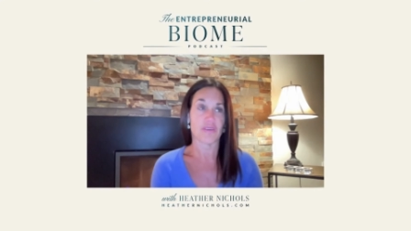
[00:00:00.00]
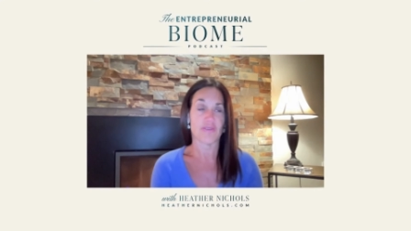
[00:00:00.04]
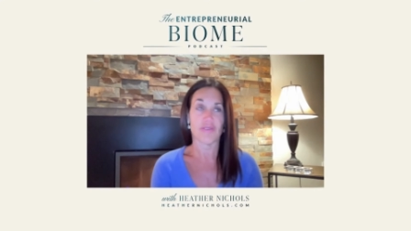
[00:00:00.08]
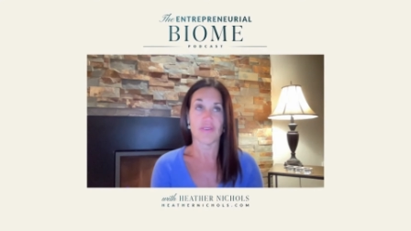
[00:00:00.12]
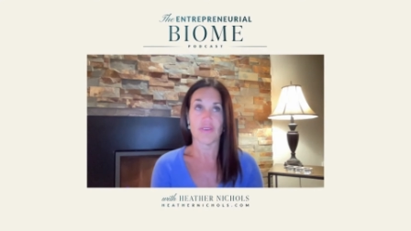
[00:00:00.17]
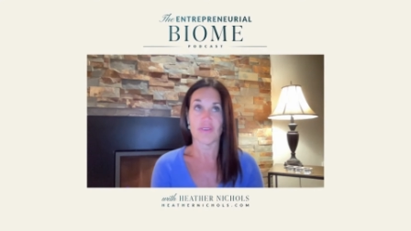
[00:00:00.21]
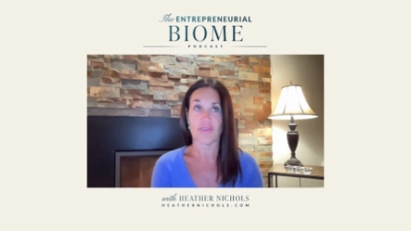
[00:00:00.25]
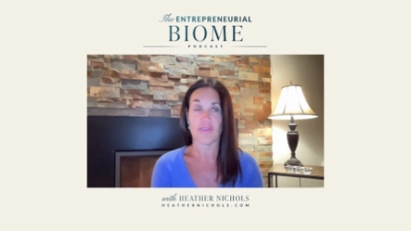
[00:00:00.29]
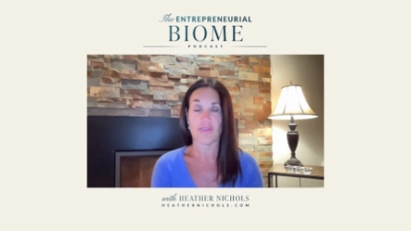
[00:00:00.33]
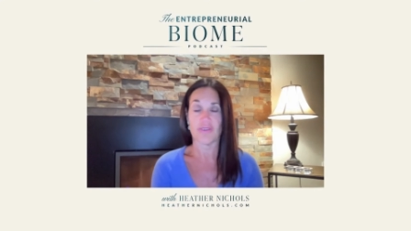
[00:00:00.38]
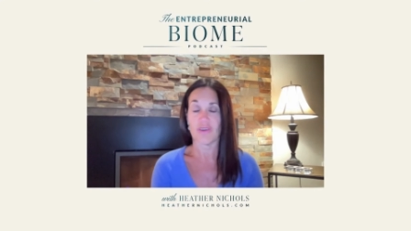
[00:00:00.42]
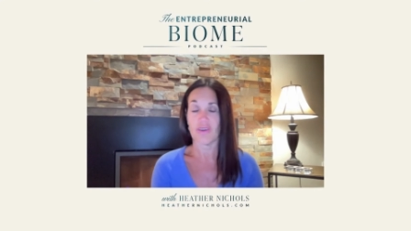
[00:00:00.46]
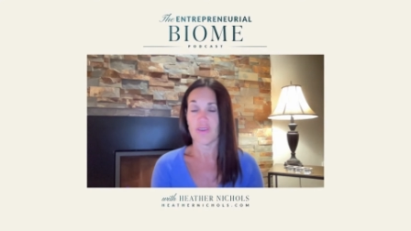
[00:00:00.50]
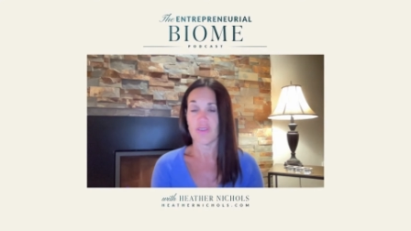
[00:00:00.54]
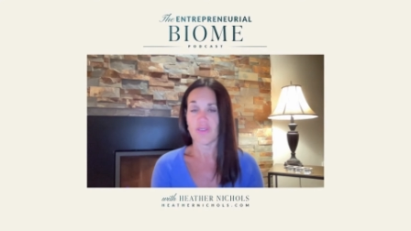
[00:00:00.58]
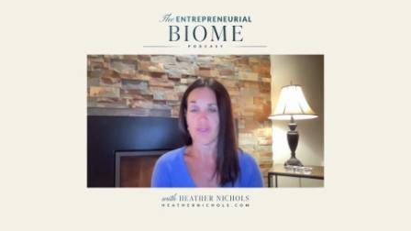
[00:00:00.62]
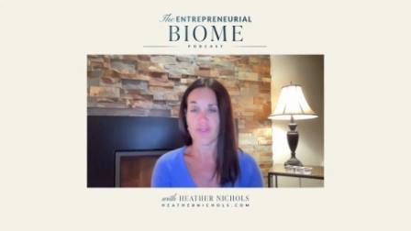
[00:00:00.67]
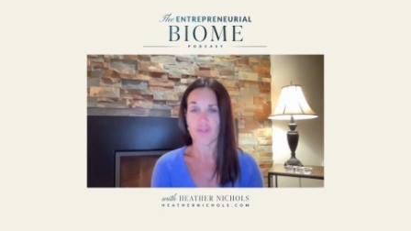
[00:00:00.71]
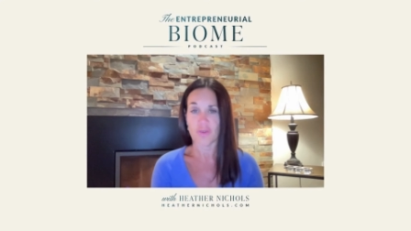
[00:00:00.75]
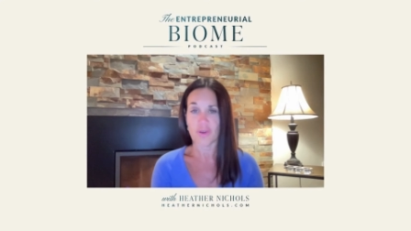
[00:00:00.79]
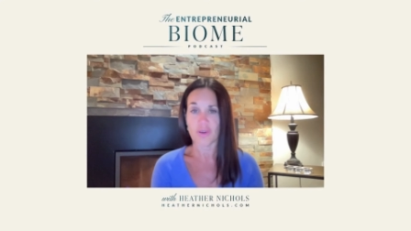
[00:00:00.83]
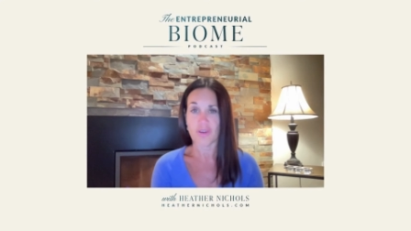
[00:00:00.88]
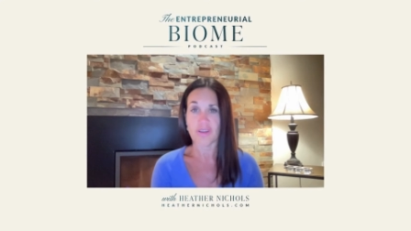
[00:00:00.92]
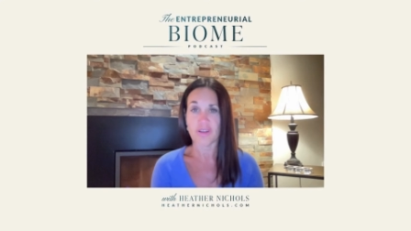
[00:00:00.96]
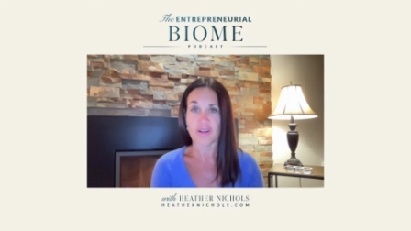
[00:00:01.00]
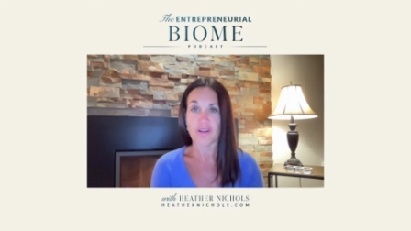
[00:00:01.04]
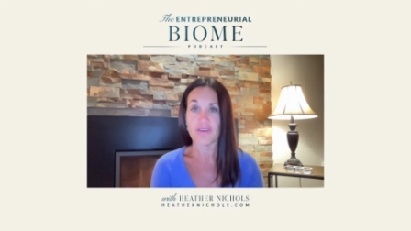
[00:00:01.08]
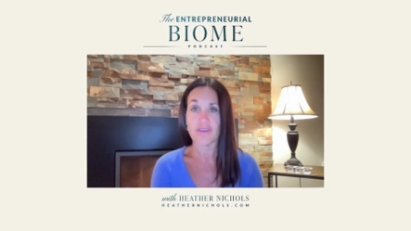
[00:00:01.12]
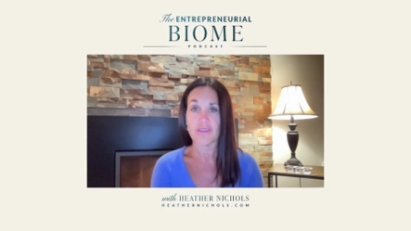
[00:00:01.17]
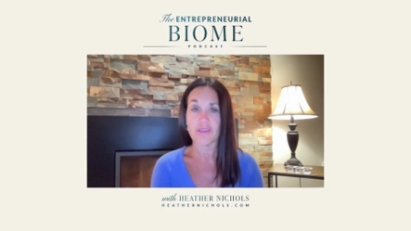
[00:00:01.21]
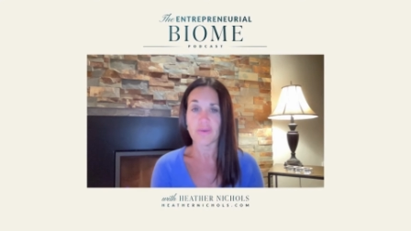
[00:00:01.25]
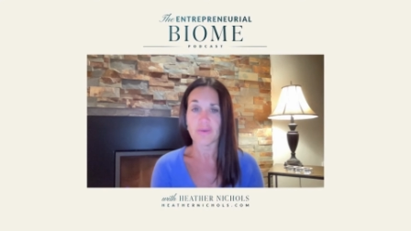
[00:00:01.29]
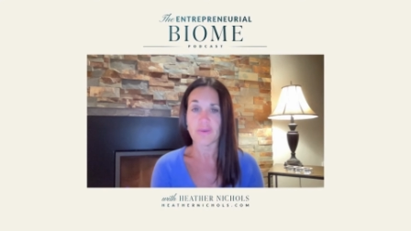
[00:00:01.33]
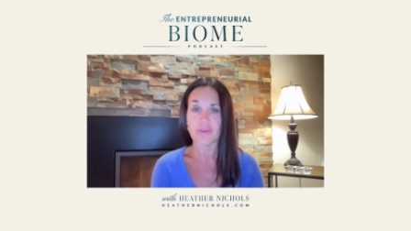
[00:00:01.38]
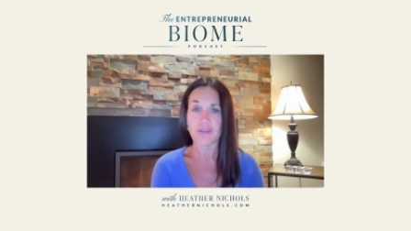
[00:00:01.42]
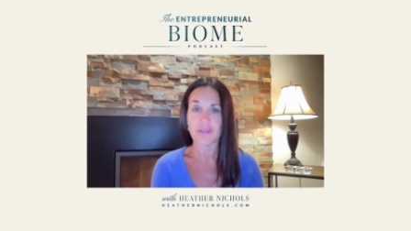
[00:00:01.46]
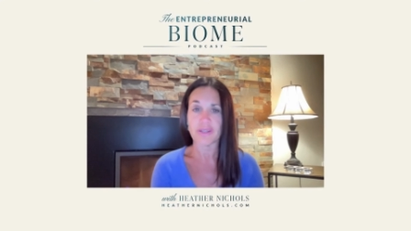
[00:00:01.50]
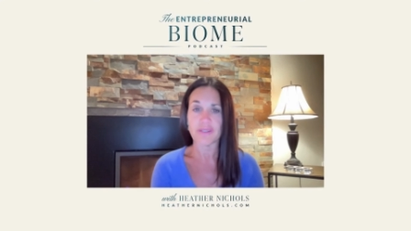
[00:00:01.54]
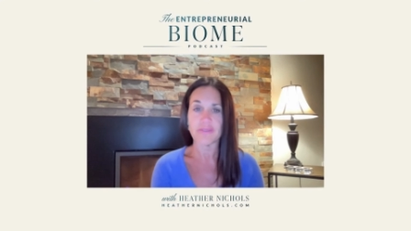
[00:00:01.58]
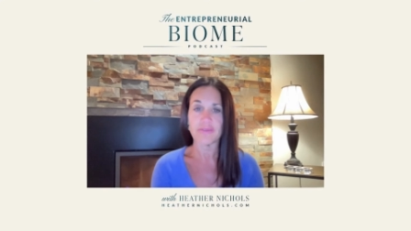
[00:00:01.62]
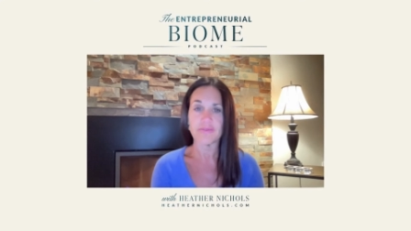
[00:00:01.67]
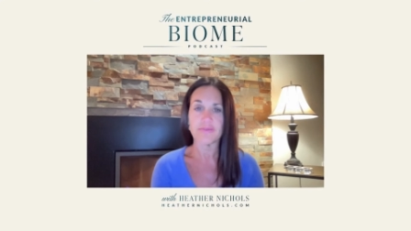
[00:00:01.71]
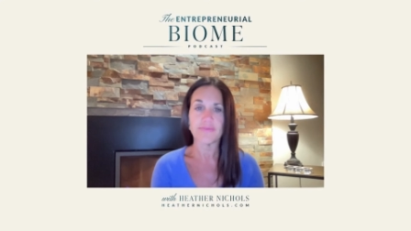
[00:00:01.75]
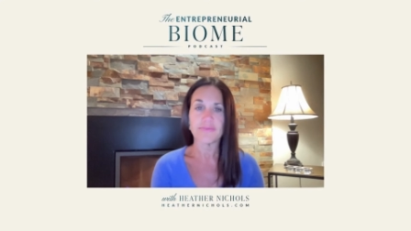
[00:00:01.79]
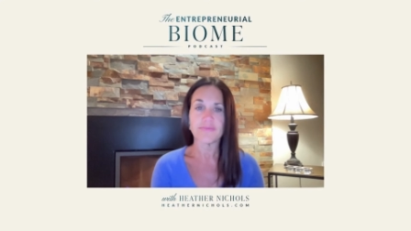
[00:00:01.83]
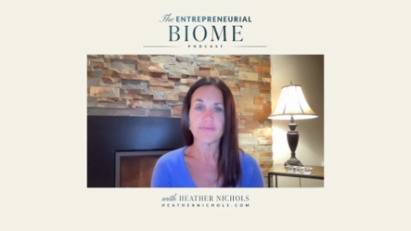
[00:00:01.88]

it feels extraordinarily real.